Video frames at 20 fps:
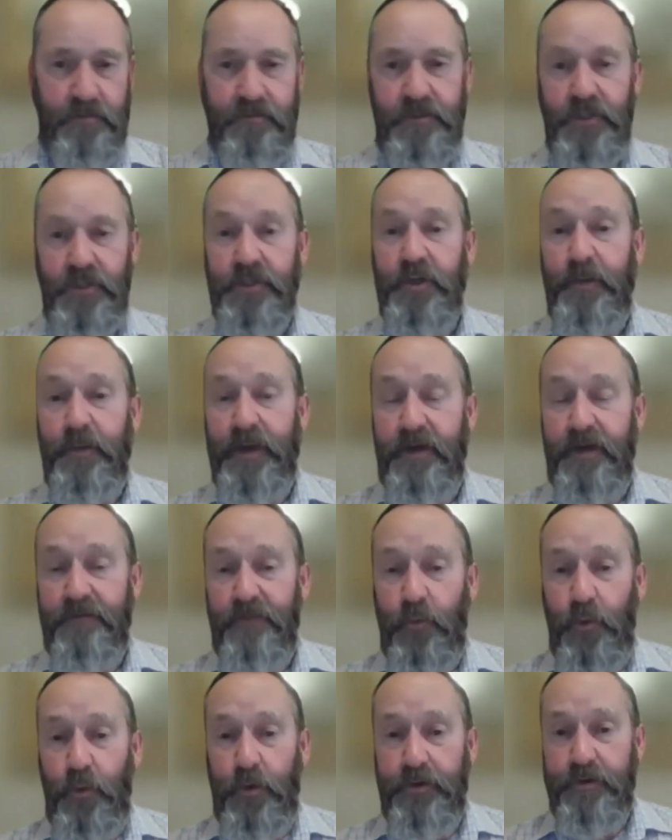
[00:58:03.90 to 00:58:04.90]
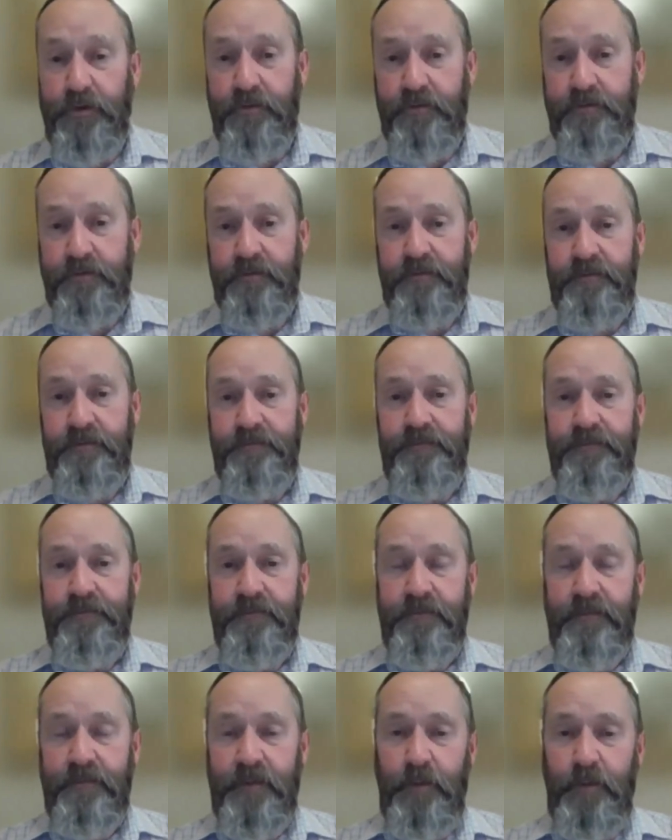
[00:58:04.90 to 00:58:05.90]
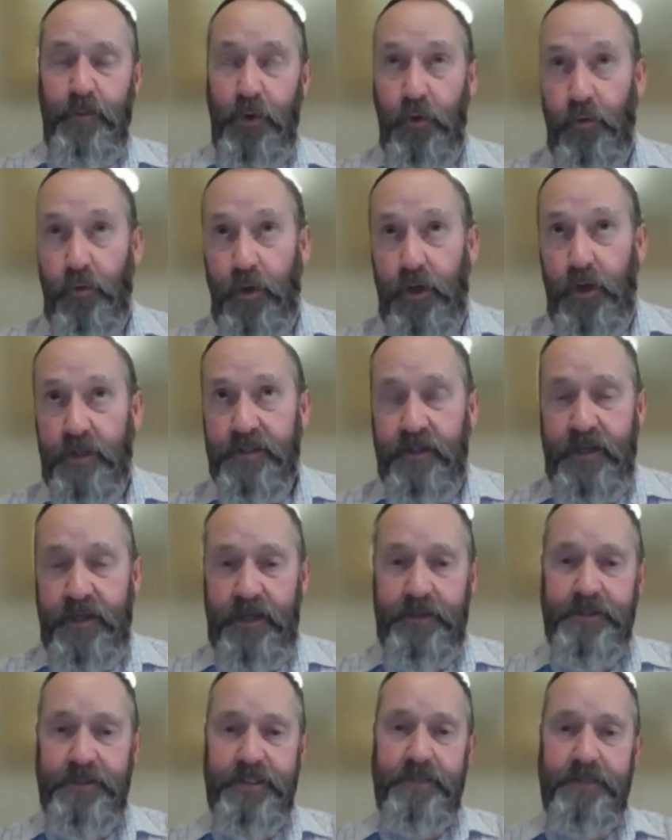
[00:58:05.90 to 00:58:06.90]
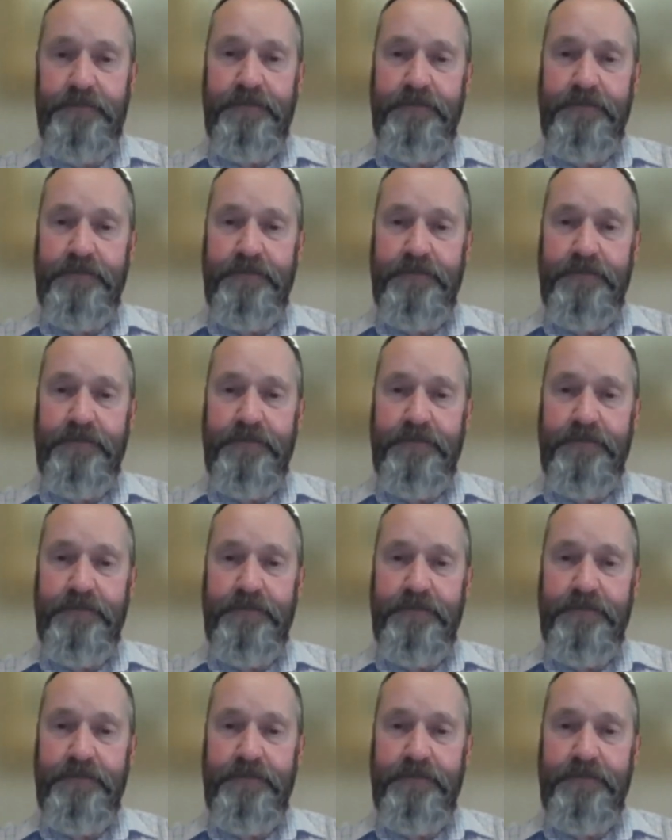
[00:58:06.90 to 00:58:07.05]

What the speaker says: just coming out for 1. Pro rata, that is.